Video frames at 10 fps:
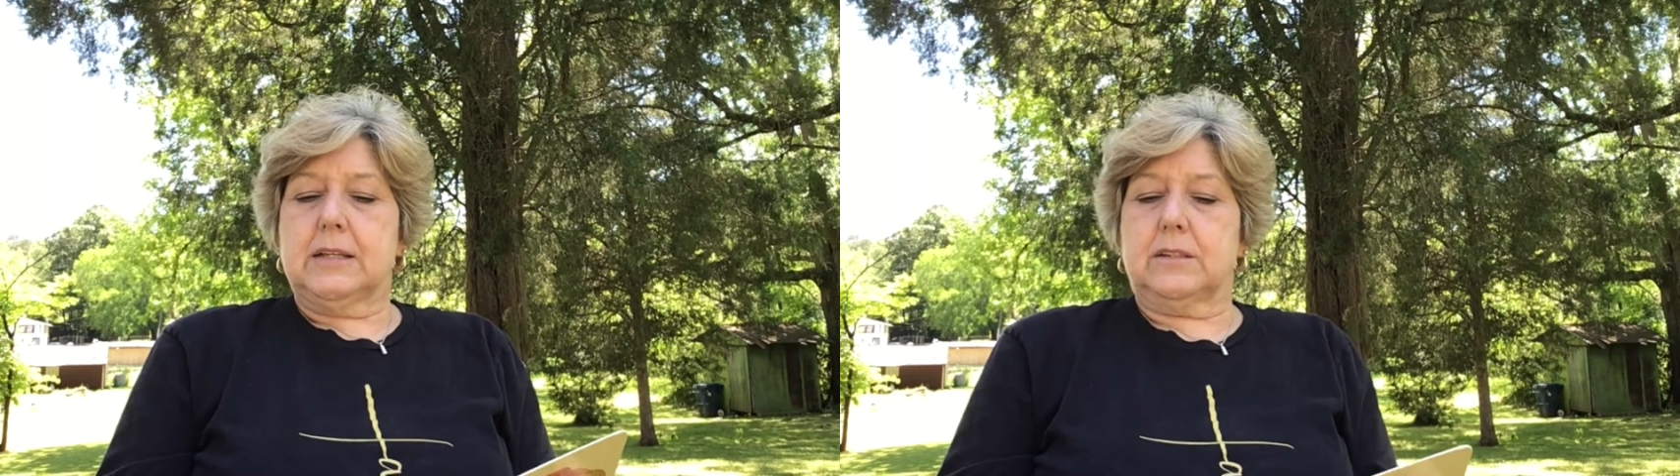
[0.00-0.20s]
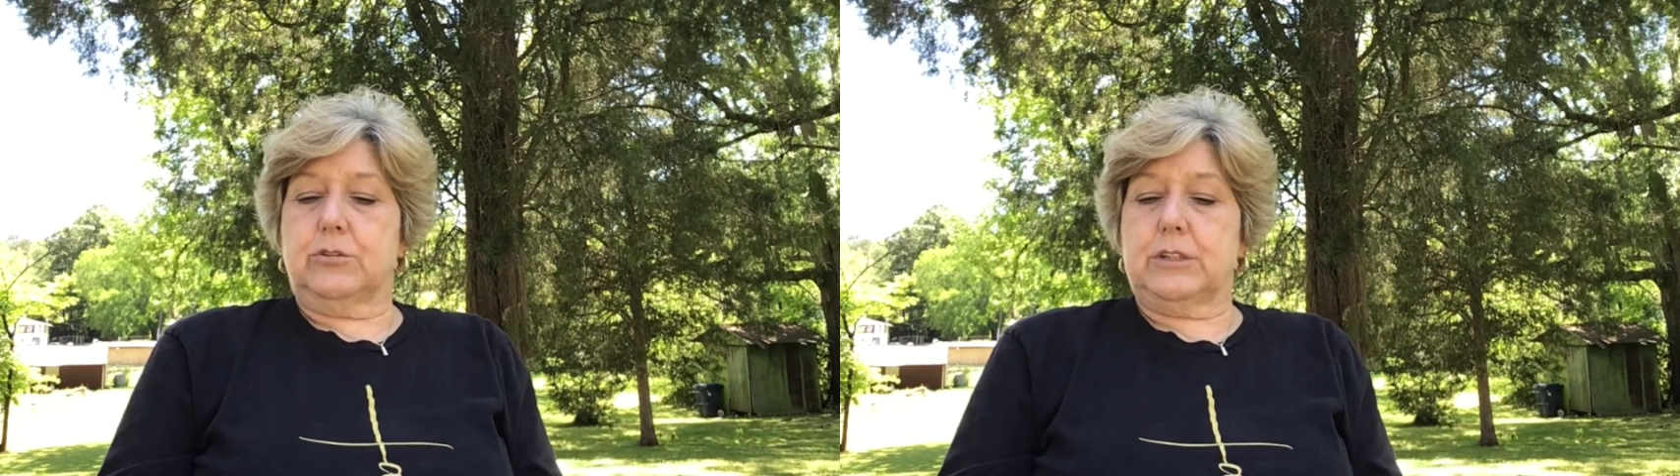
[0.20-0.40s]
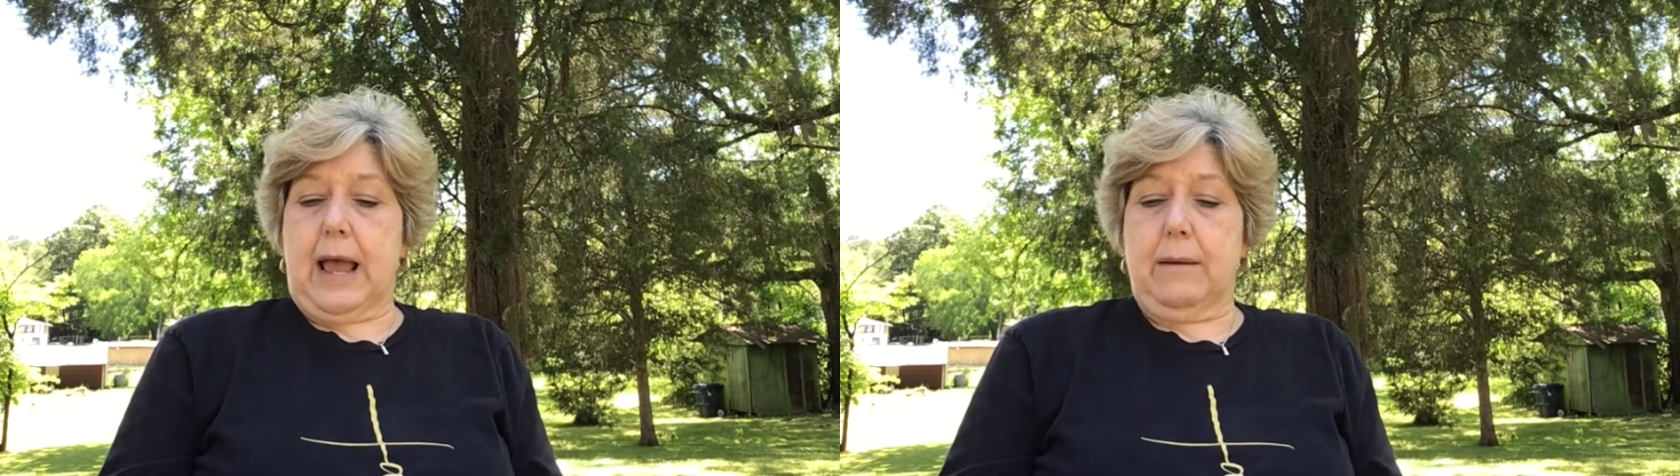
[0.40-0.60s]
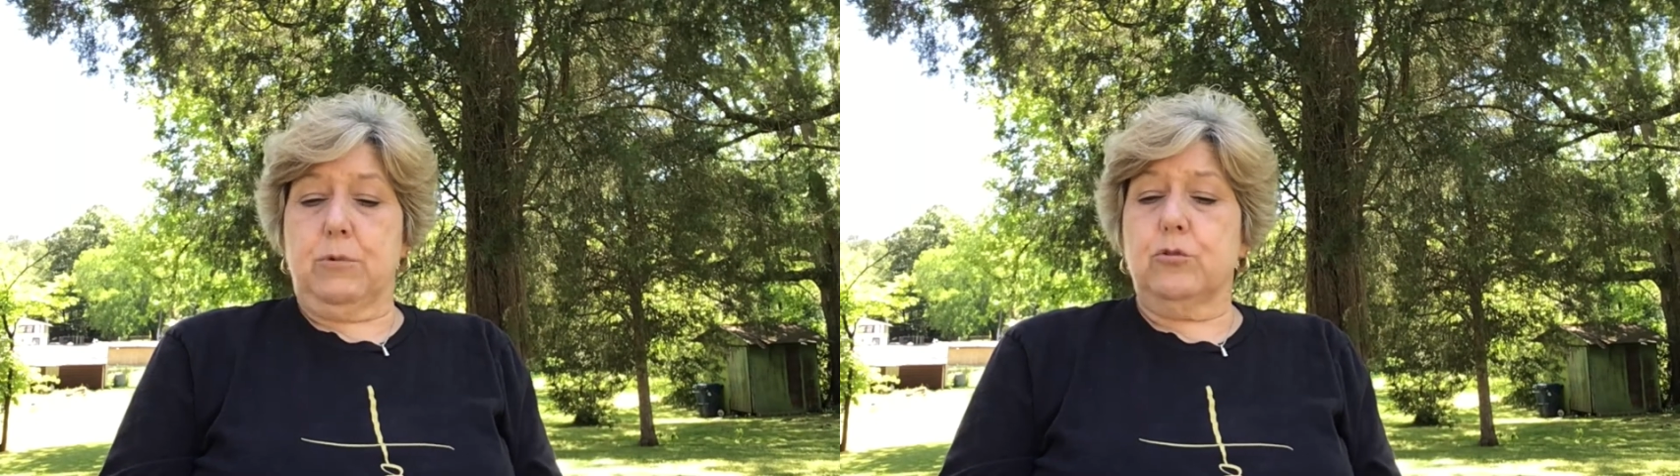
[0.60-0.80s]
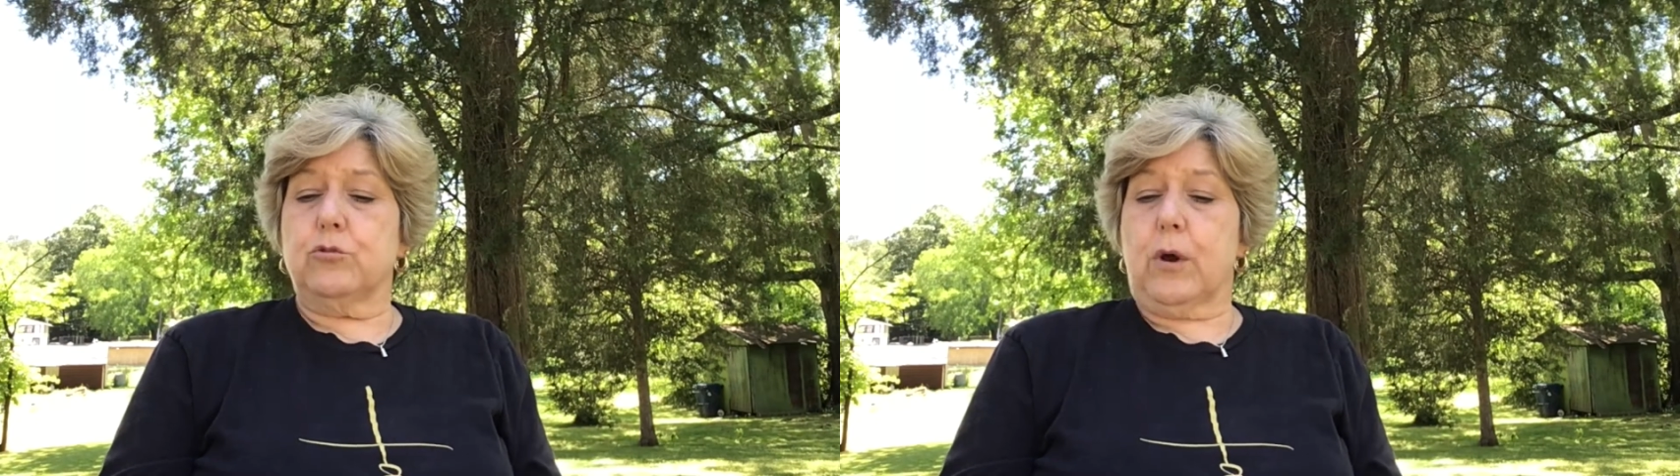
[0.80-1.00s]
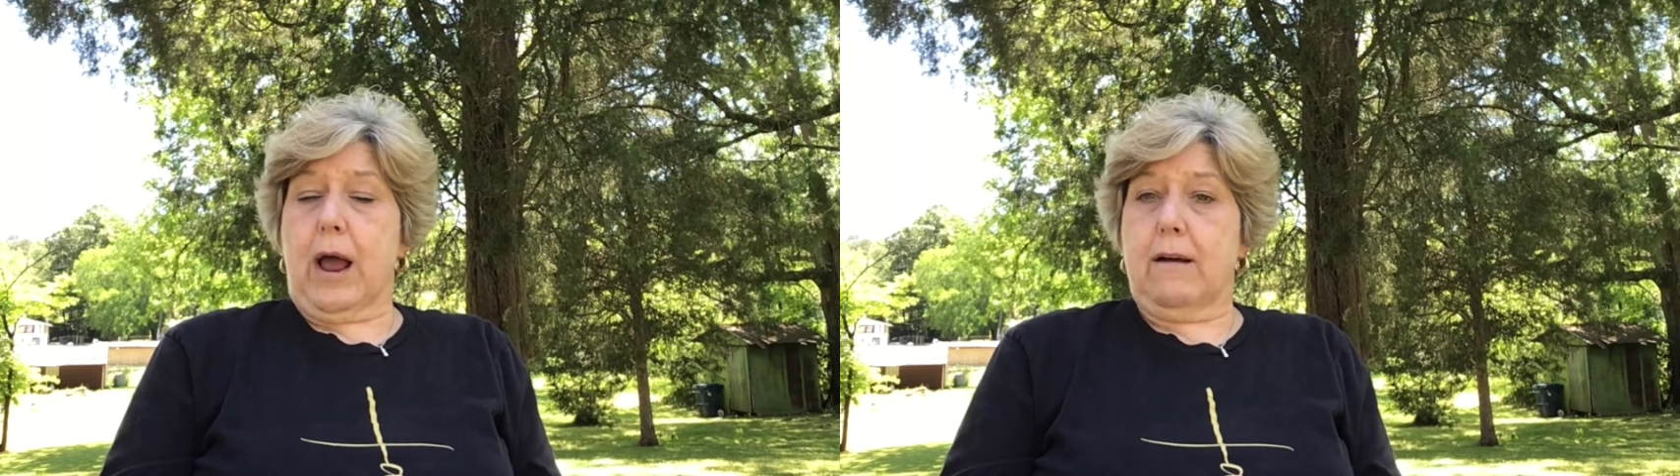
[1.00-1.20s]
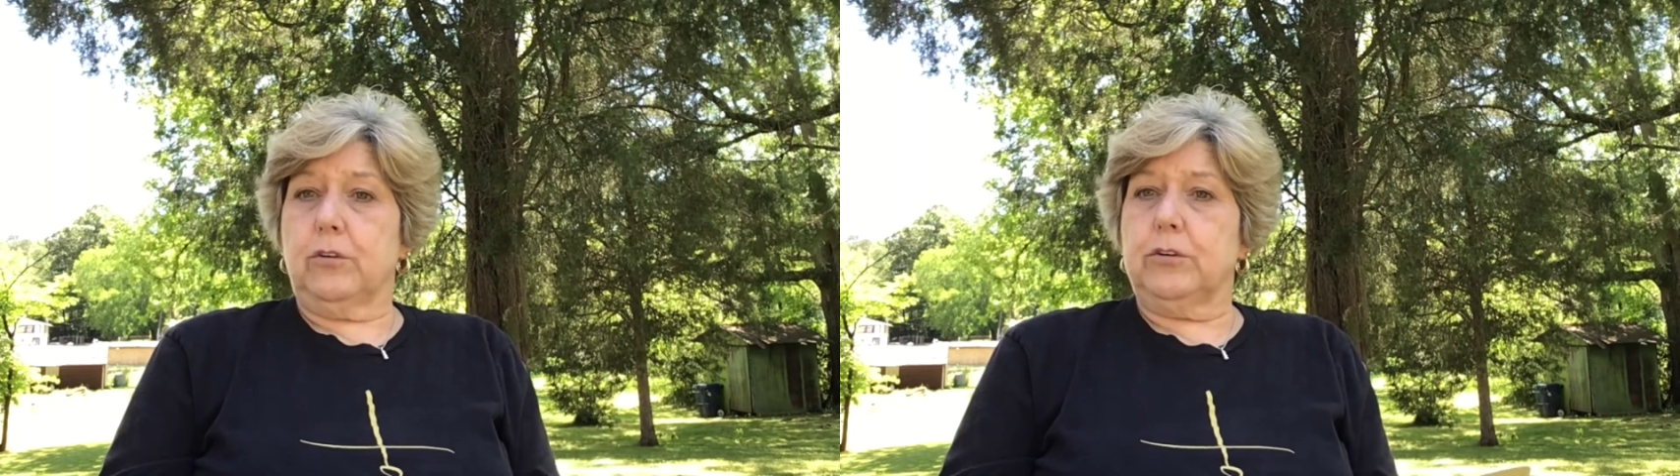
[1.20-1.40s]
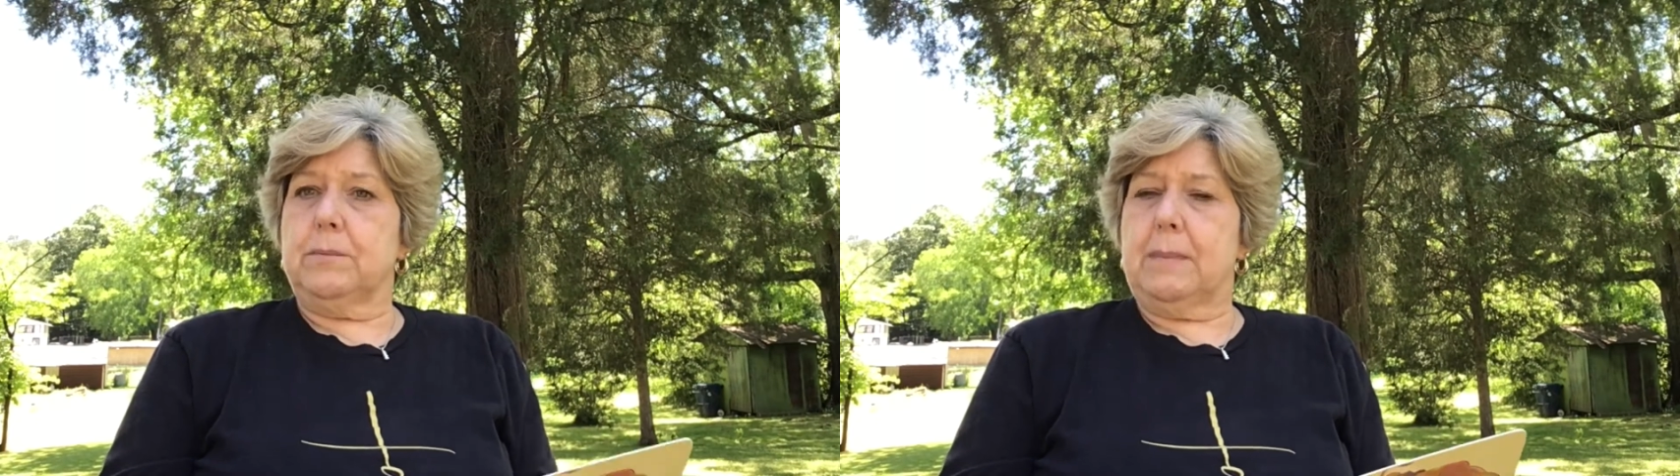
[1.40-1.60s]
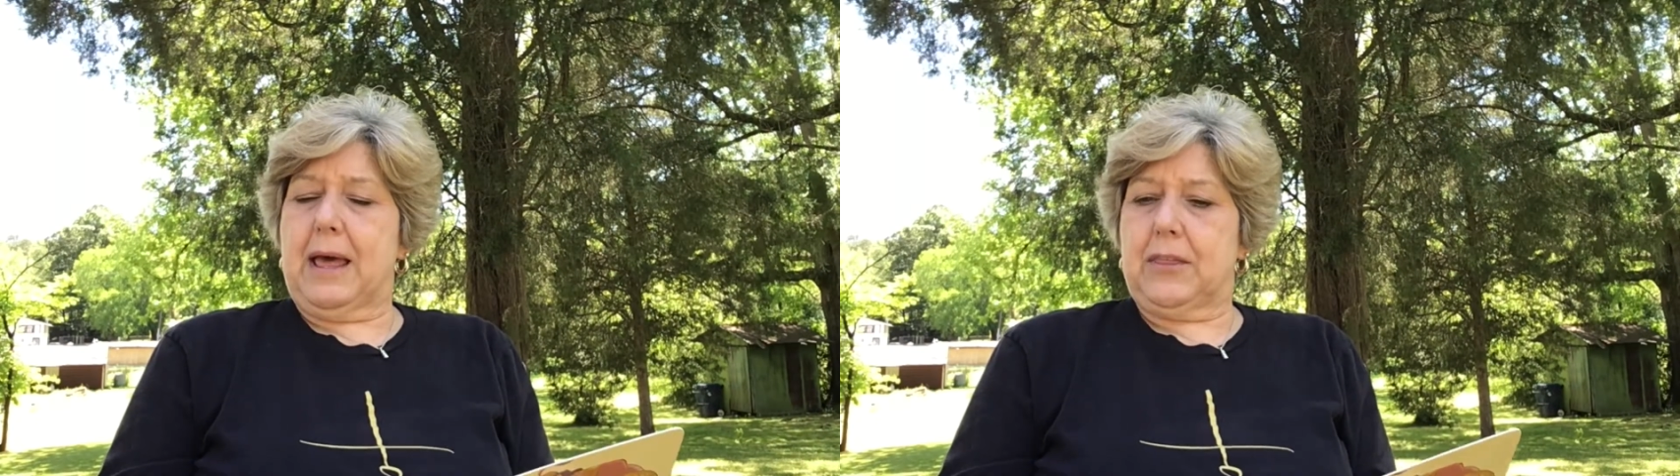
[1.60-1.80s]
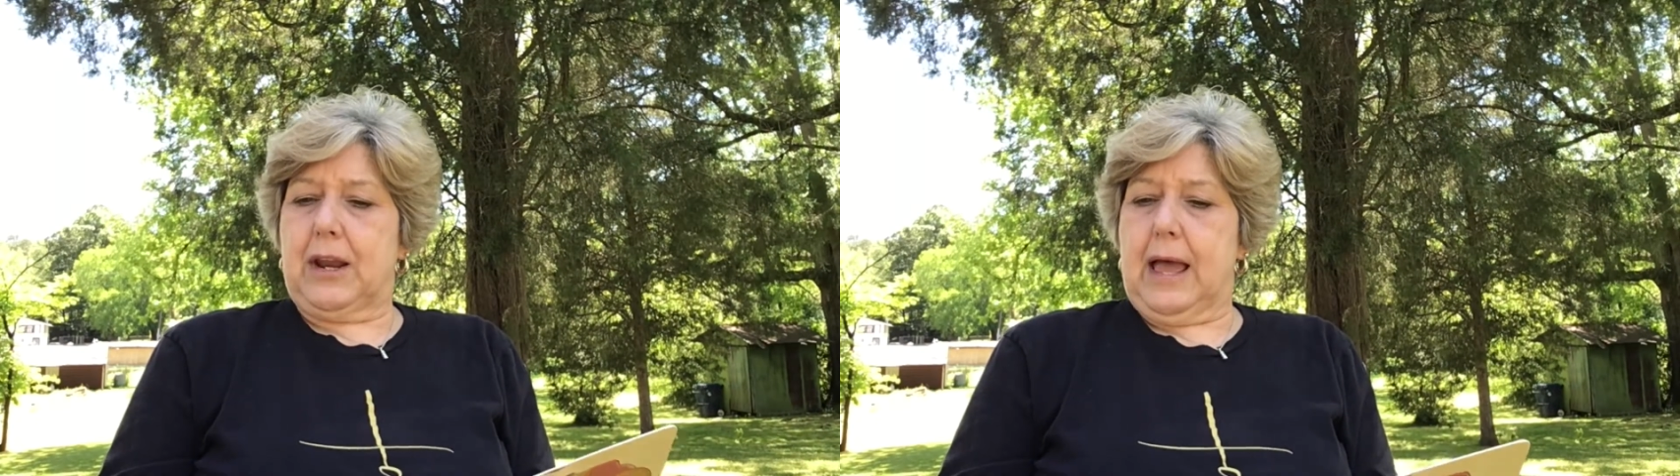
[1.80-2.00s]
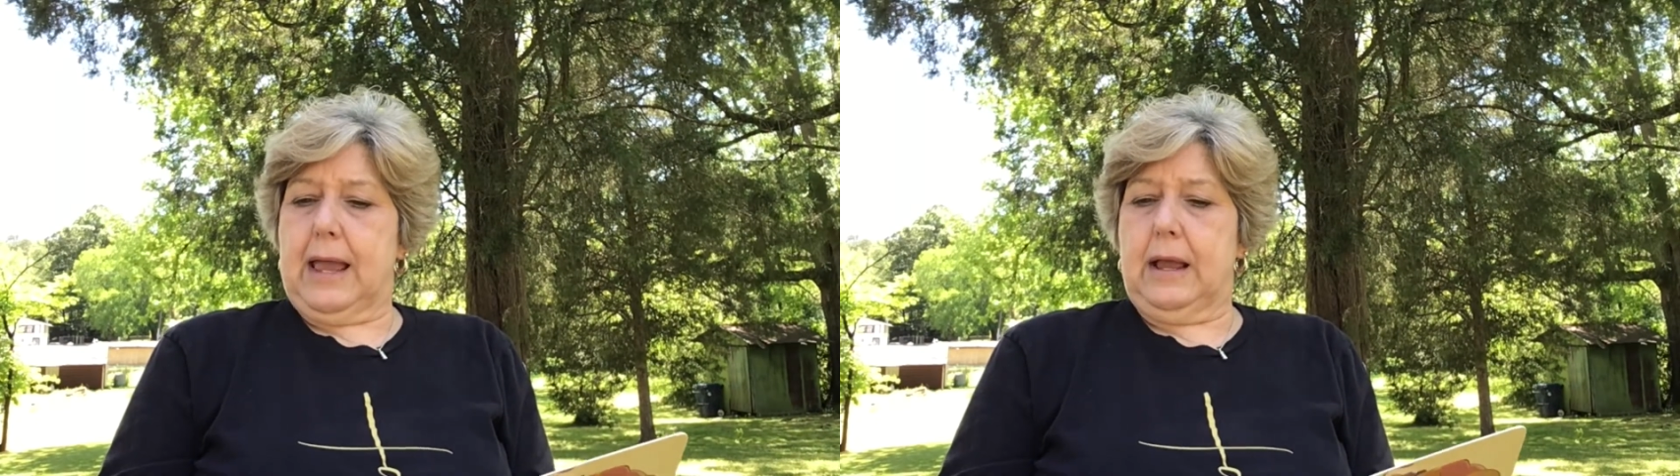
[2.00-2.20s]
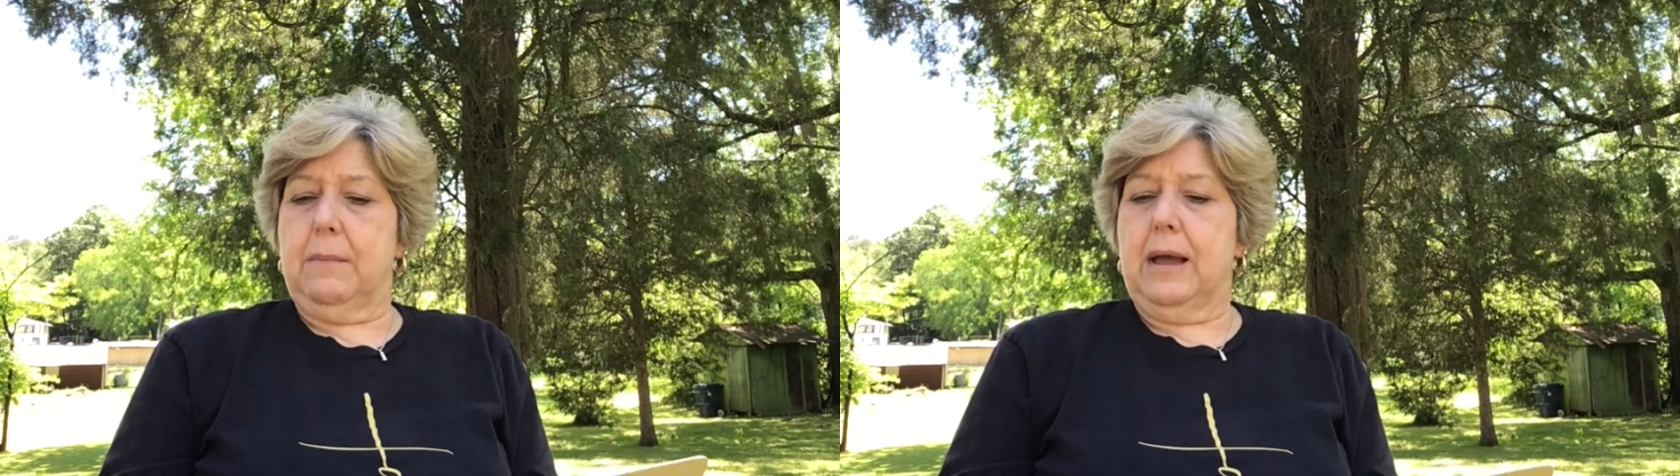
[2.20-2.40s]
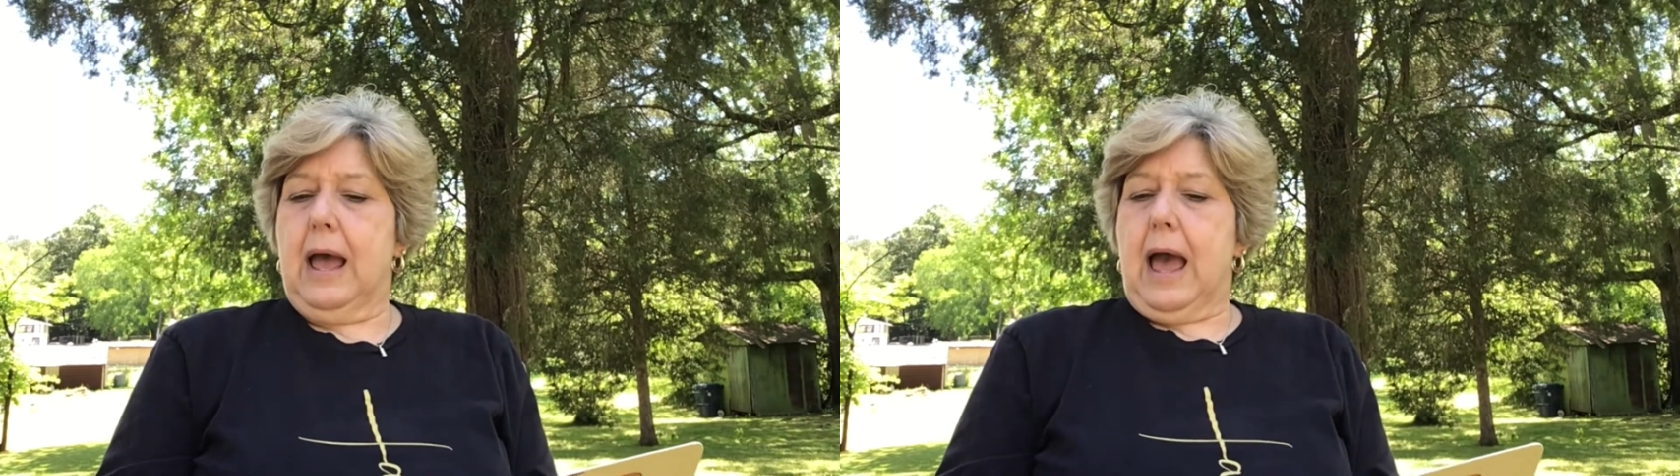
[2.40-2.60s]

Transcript: So Samuel traveled to Bethlehem.